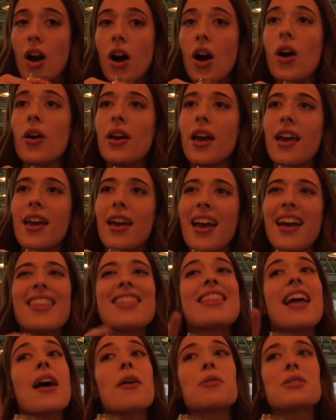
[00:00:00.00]
Oh, yeah, yeah.
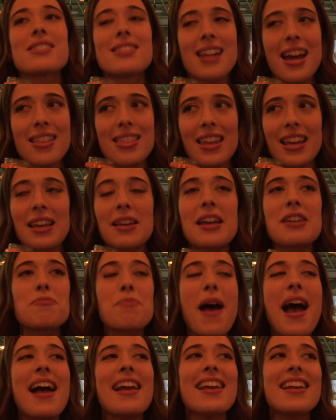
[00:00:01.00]
That was nothing. And
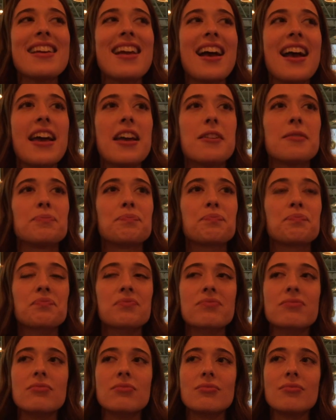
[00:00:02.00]
Patty and I,
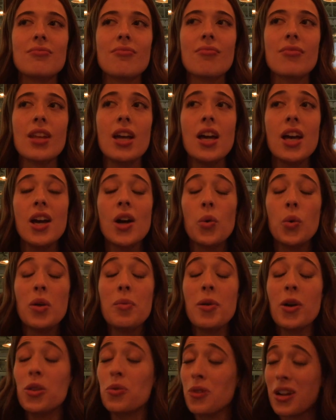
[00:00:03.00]
we
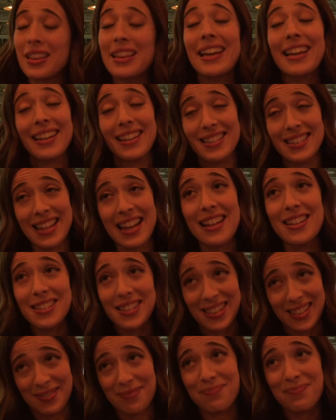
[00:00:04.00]
both run like
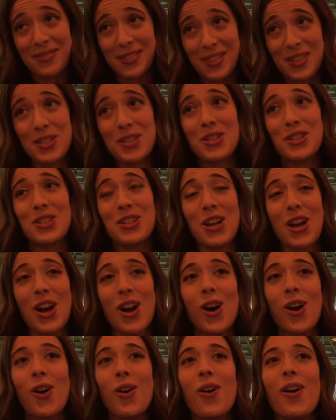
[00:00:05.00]
gazelles.
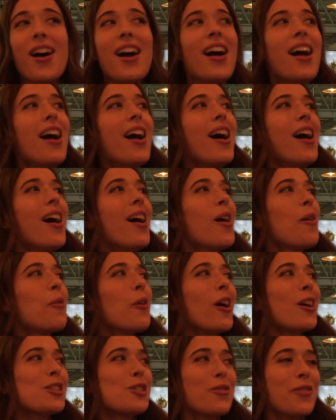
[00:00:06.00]
So
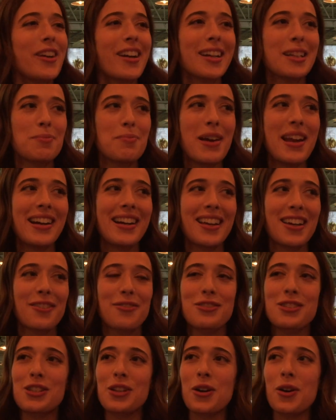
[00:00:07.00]
we're also very
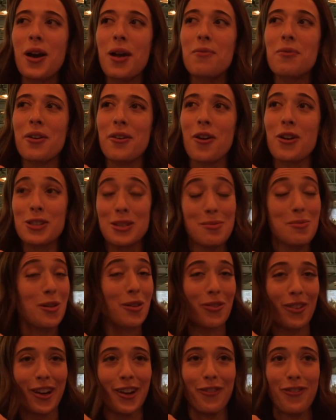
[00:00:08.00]
competitive. So, and we're also
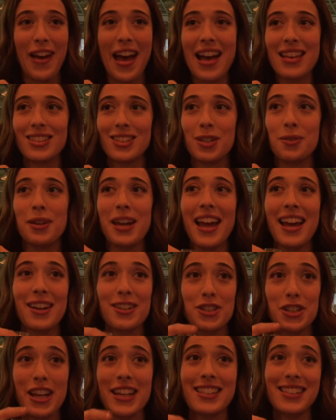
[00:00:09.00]
both very fast. So we had
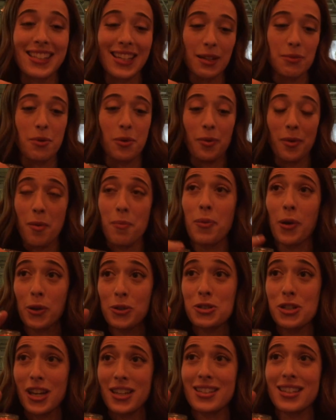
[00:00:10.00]
a chase scene where we're
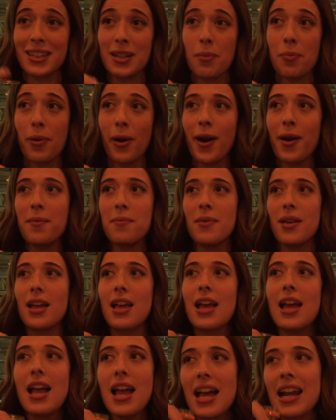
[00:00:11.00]
both chasing a perp.
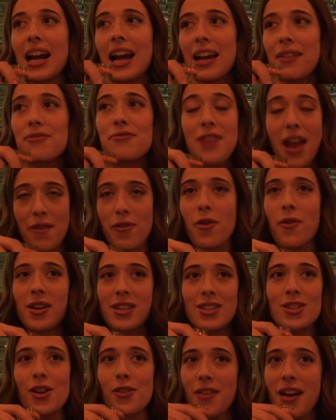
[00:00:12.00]
And I've never
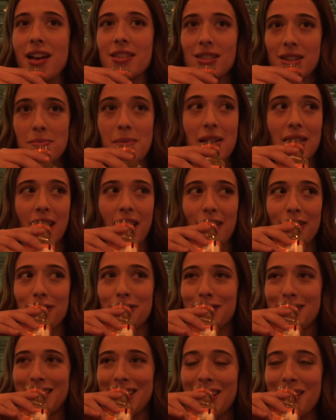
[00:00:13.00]
run so fast in my
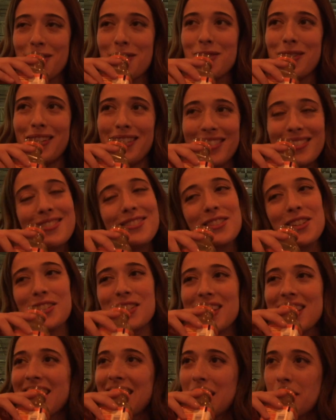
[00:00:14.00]
life. So they'll
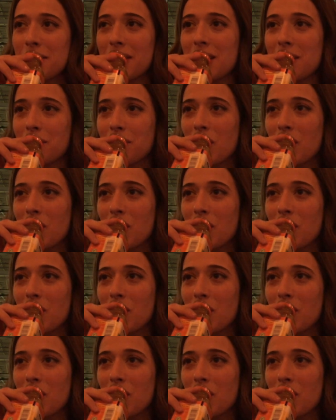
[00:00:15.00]
see that coming up.